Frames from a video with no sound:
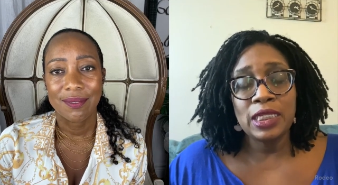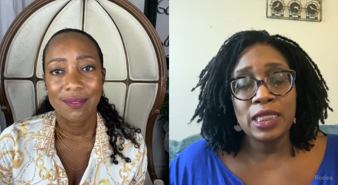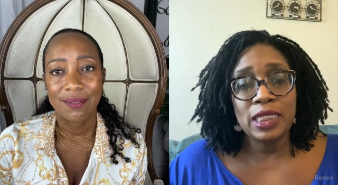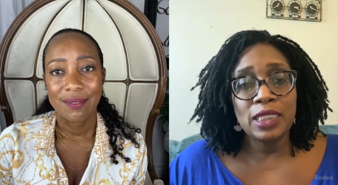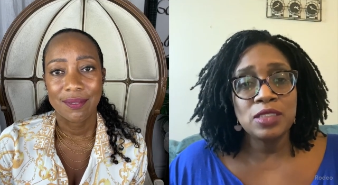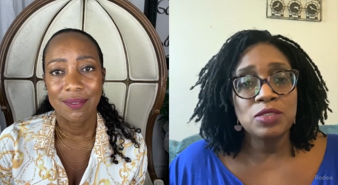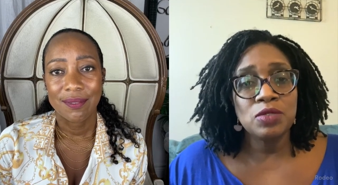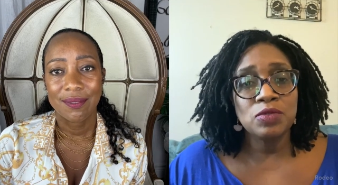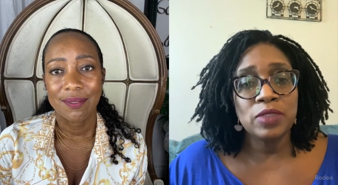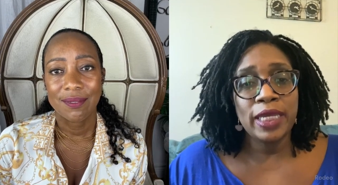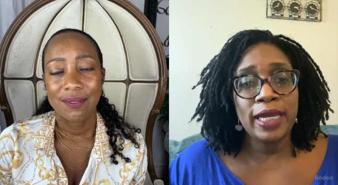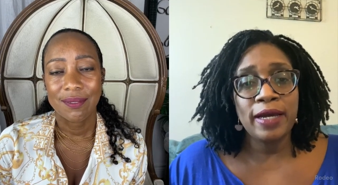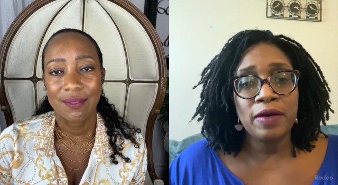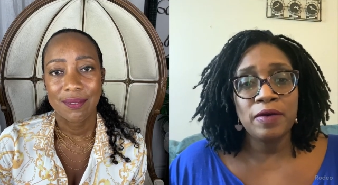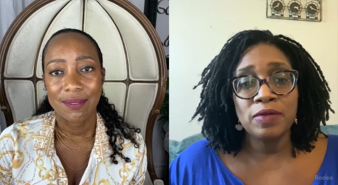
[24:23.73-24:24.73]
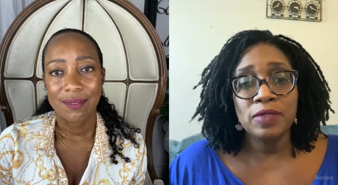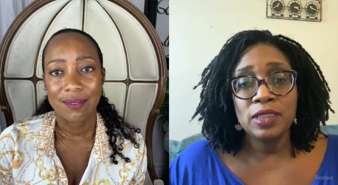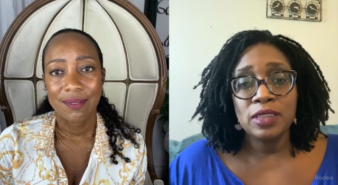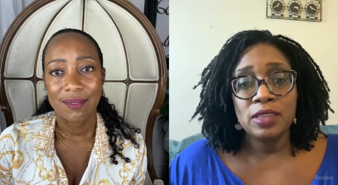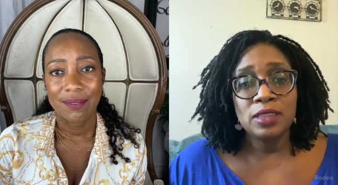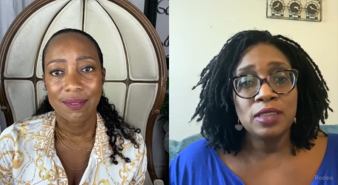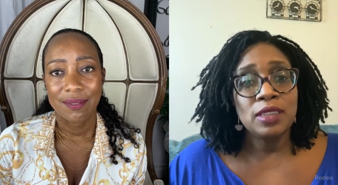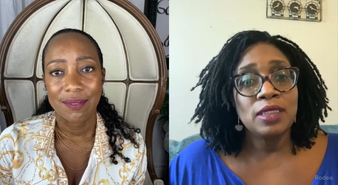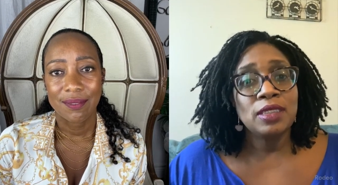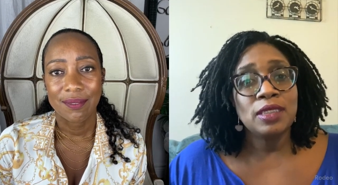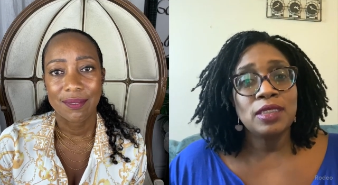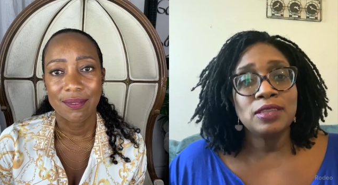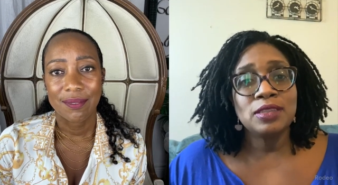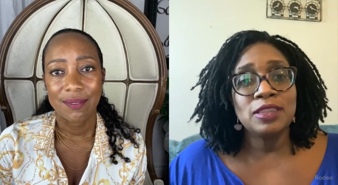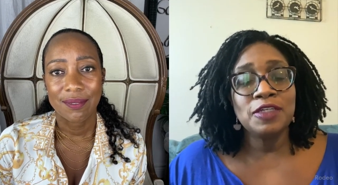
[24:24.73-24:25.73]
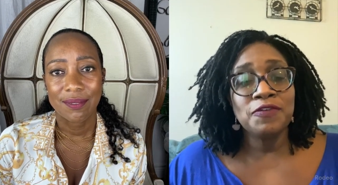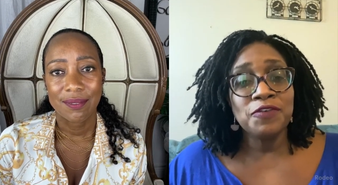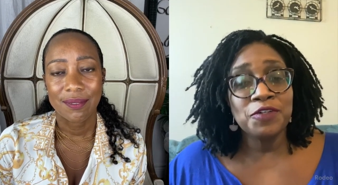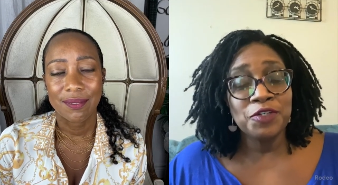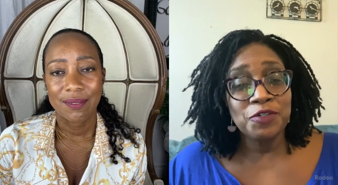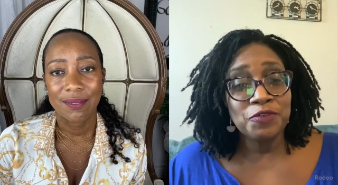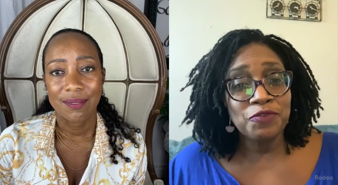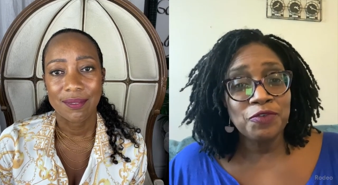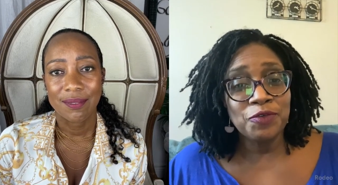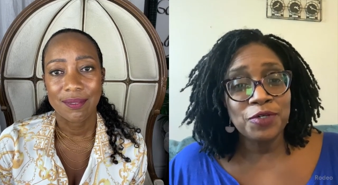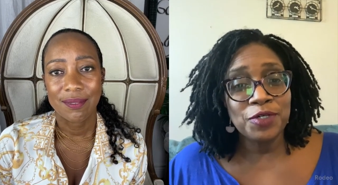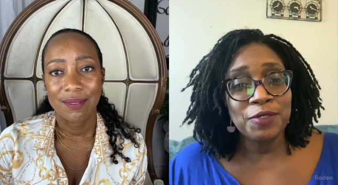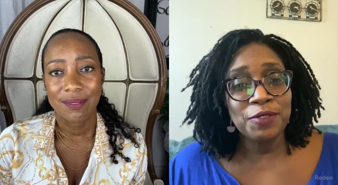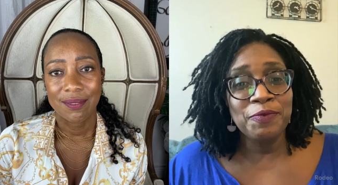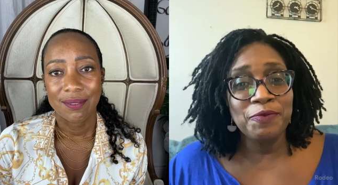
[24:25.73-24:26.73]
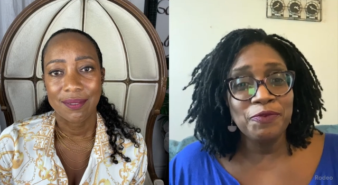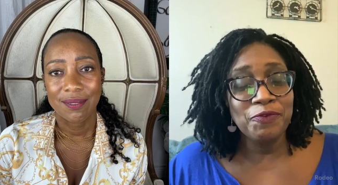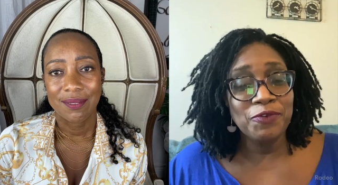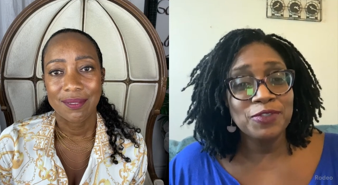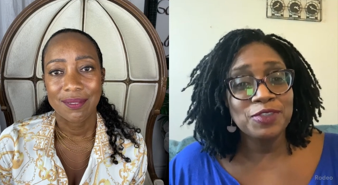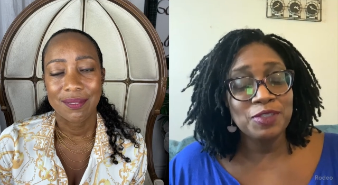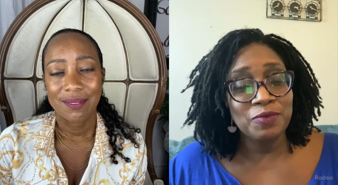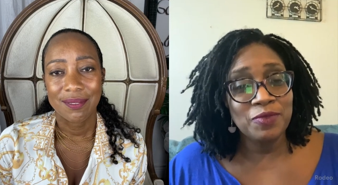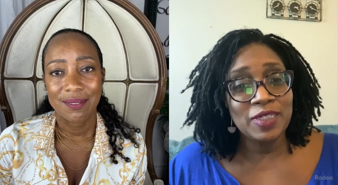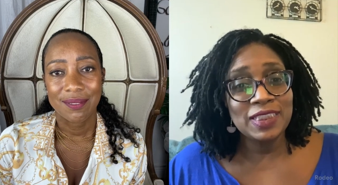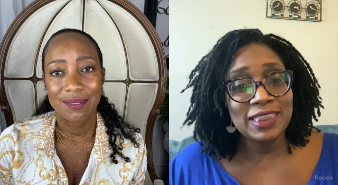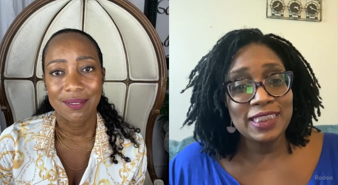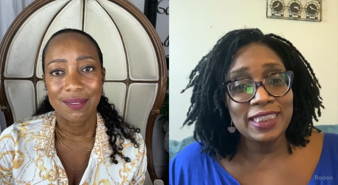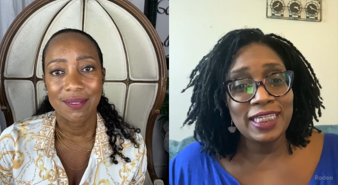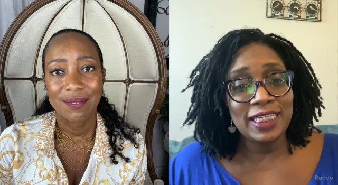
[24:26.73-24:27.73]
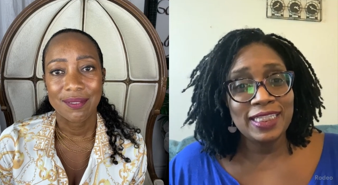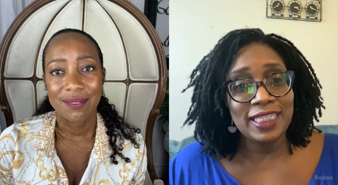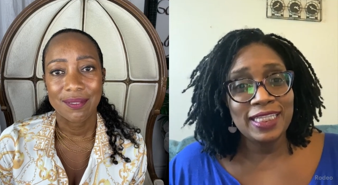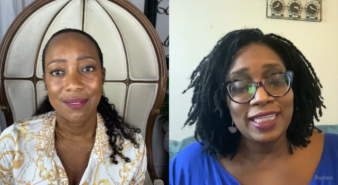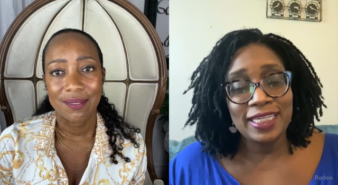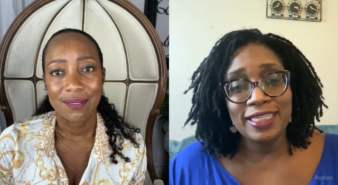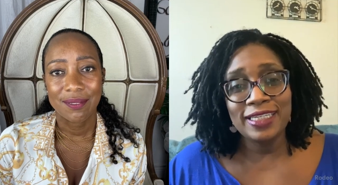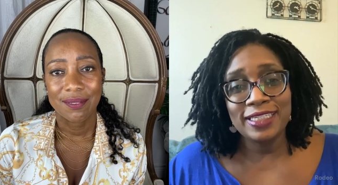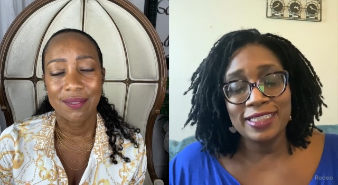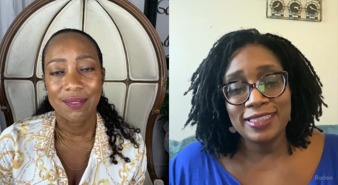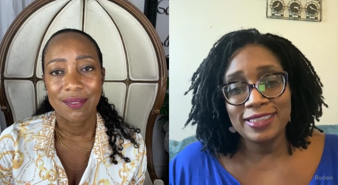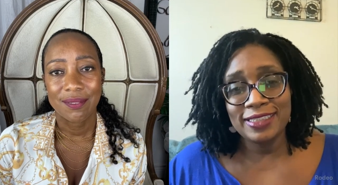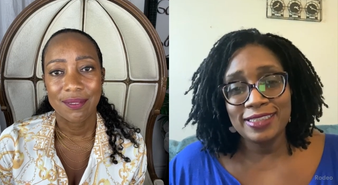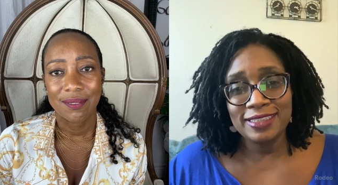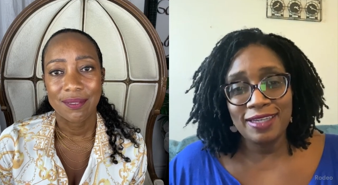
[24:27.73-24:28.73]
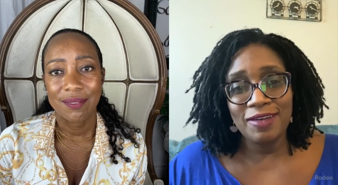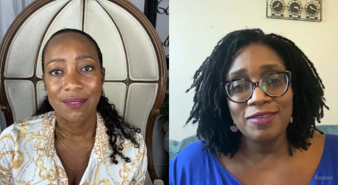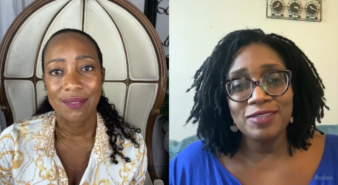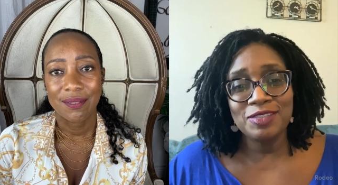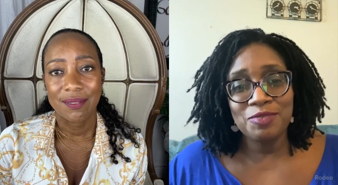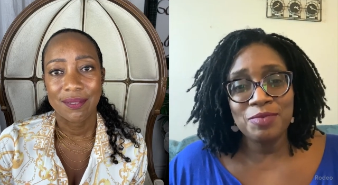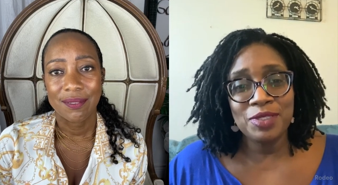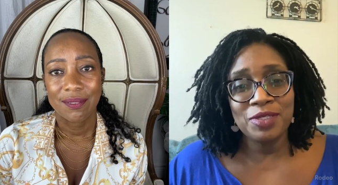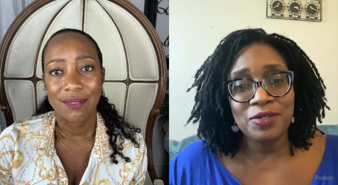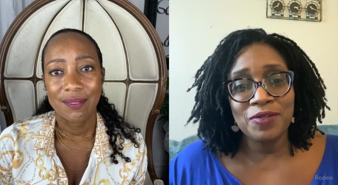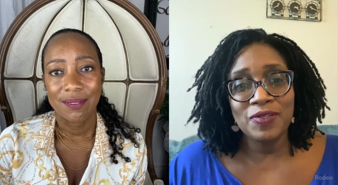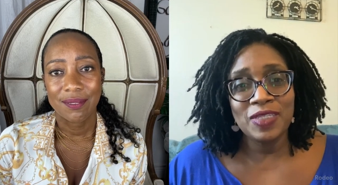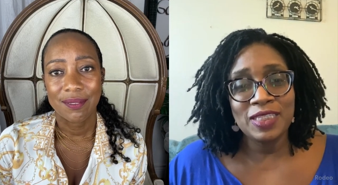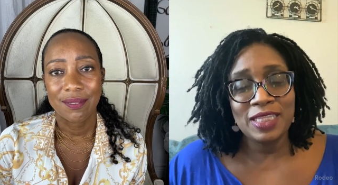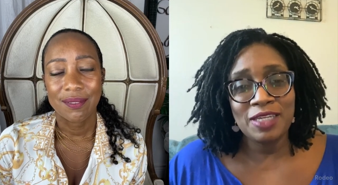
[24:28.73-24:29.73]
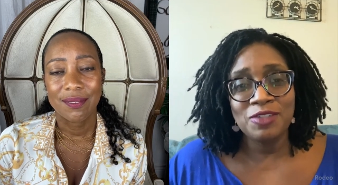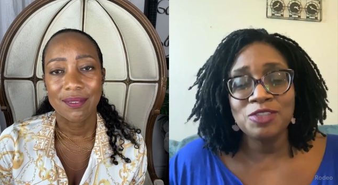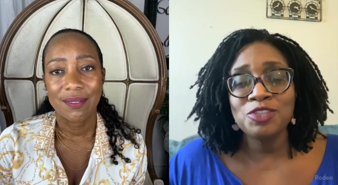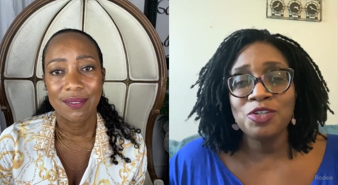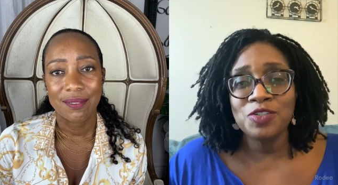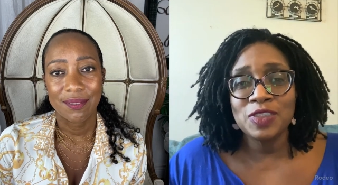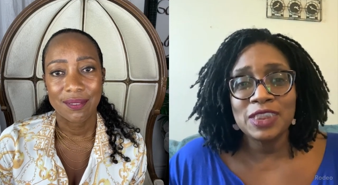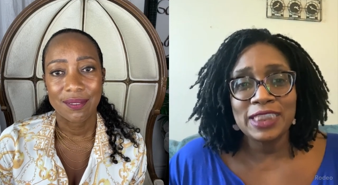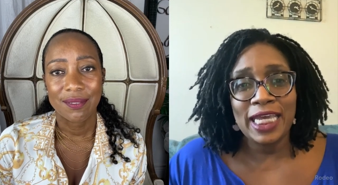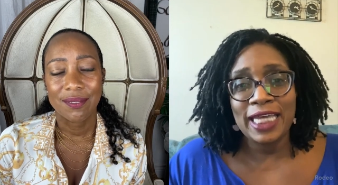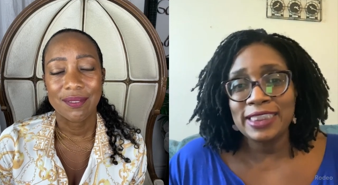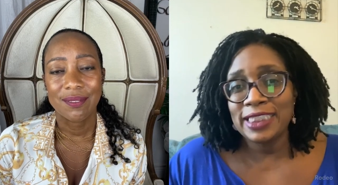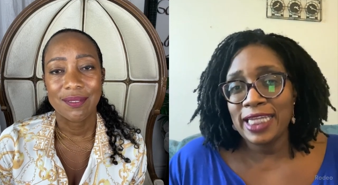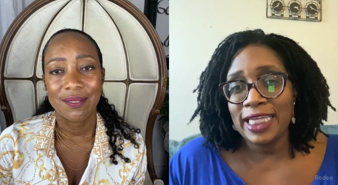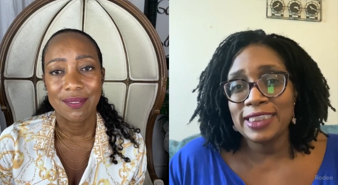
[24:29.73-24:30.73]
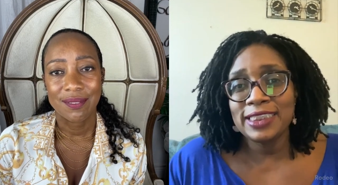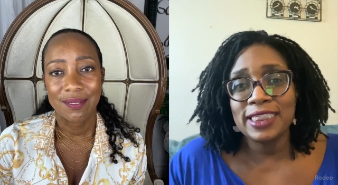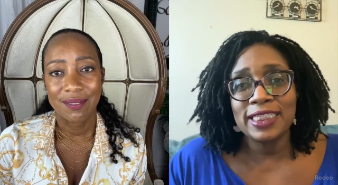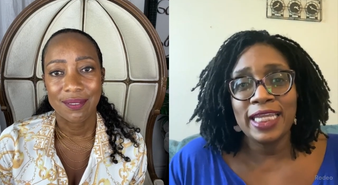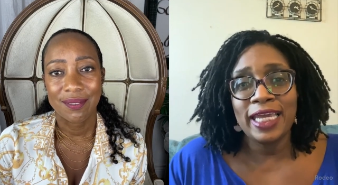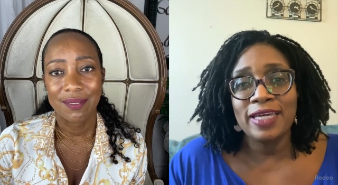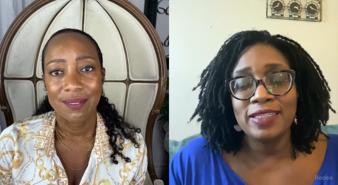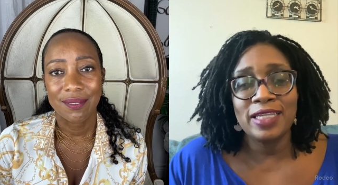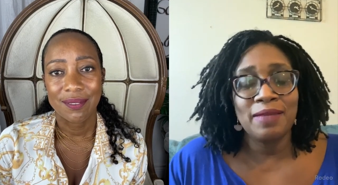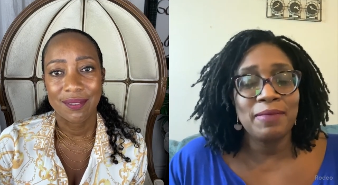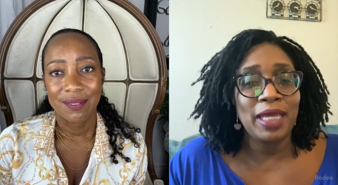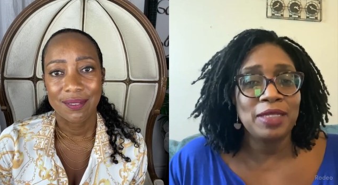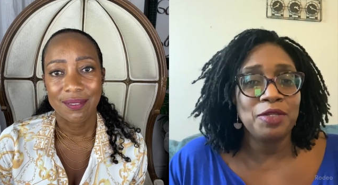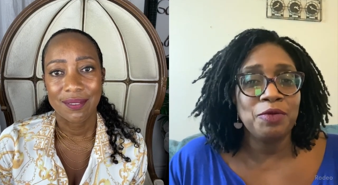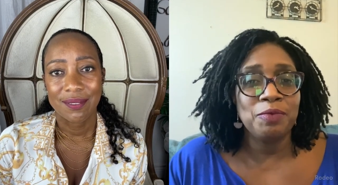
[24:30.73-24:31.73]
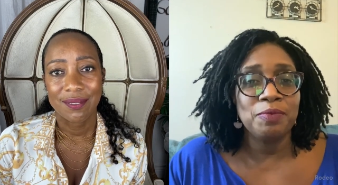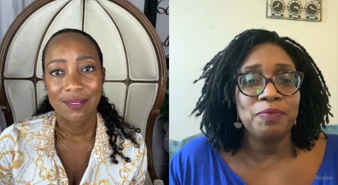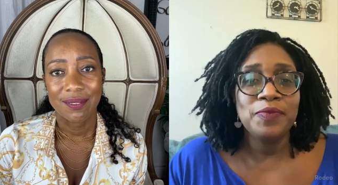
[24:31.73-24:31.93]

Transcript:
Speaker 1: getting it. And so now it's difficult for, for someone to think that they can talk to me, or there are certain signs that I see now that I'm like,